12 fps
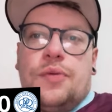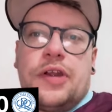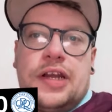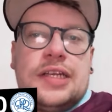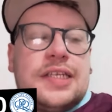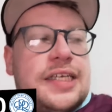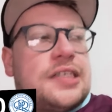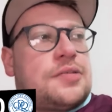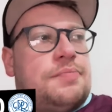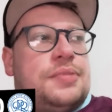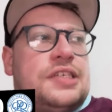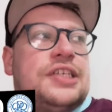We're in a
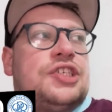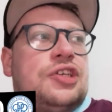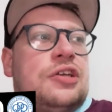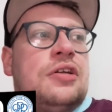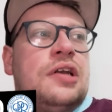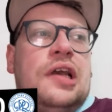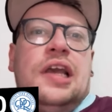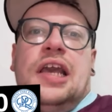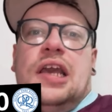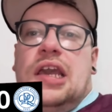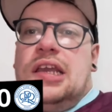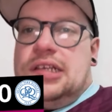decent position.
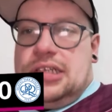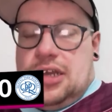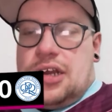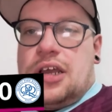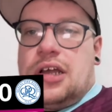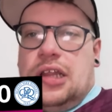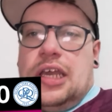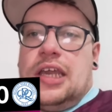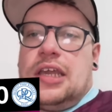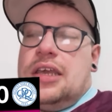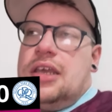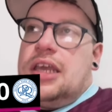It's going to
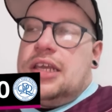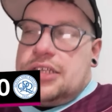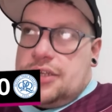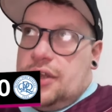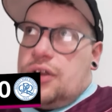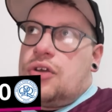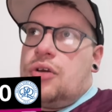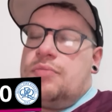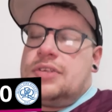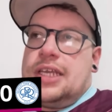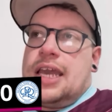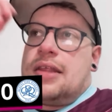click. It's going to
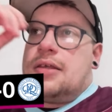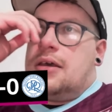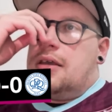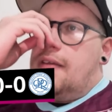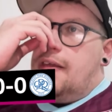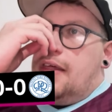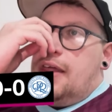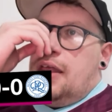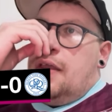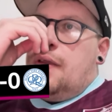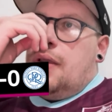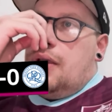come together.
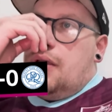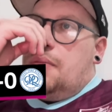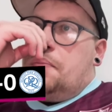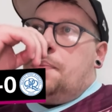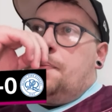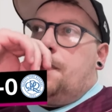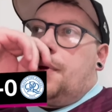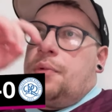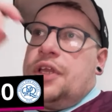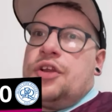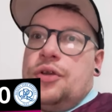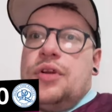But
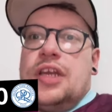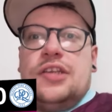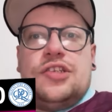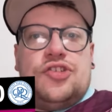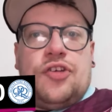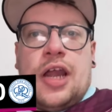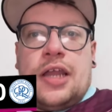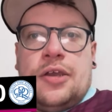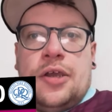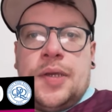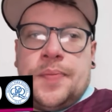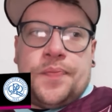we do need a
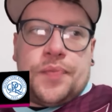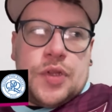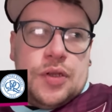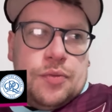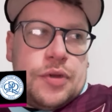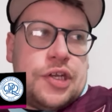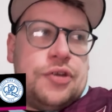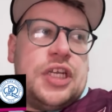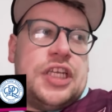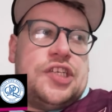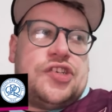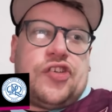striker. We do
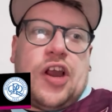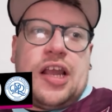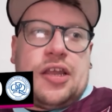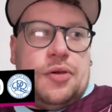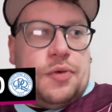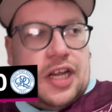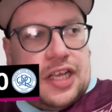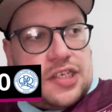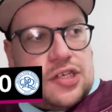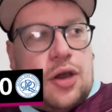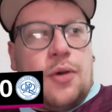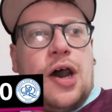need a striker. We need
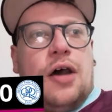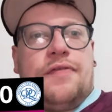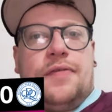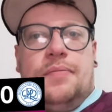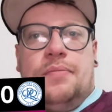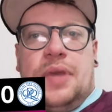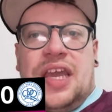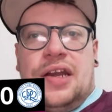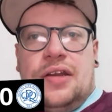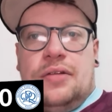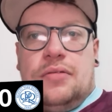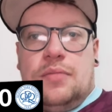to know our
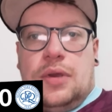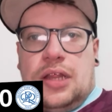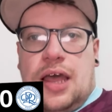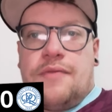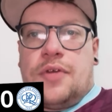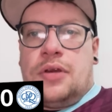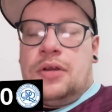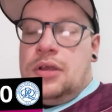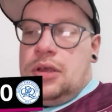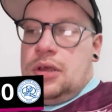main 11.